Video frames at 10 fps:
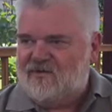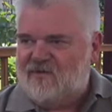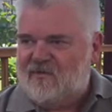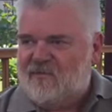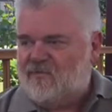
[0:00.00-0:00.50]

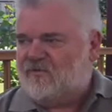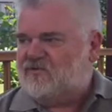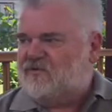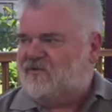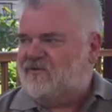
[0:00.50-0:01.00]
way people were
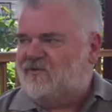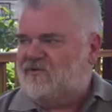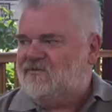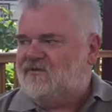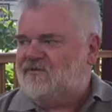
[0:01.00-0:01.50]
talking
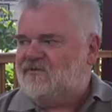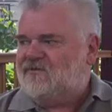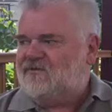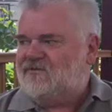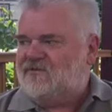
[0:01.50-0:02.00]
and
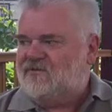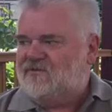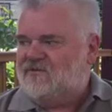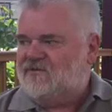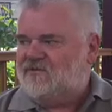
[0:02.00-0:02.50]
just
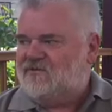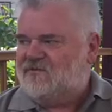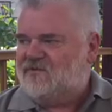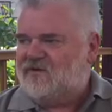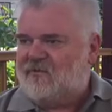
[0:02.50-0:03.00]

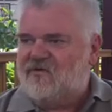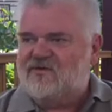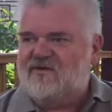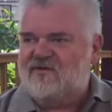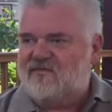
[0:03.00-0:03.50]
seeing
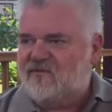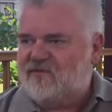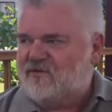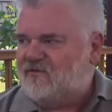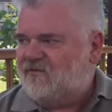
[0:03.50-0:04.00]
Aborigines
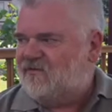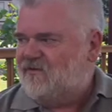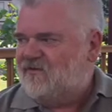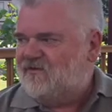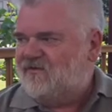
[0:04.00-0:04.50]
everywhere.
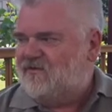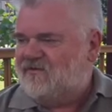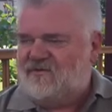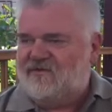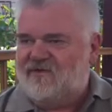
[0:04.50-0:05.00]

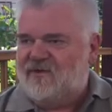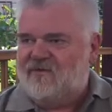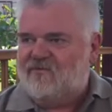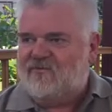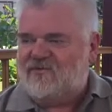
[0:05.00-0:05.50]
And
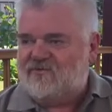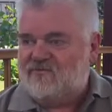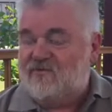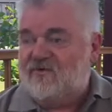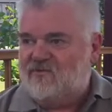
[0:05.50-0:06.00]
it
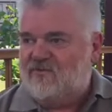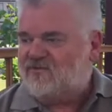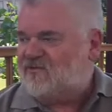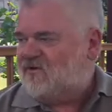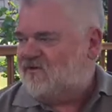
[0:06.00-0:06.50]
was
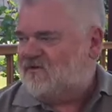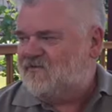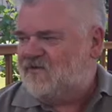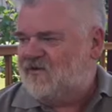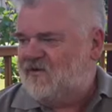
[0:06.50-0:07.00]
quite
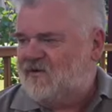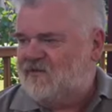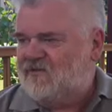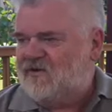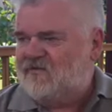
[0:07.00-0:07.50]
an eye
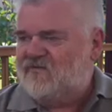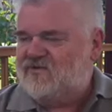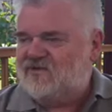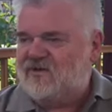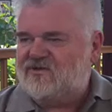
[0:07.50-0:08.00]
opener, that
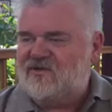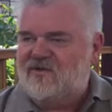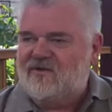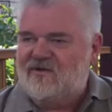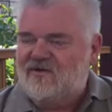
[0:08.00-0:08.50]
first
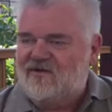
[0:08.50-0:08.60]
touchdown.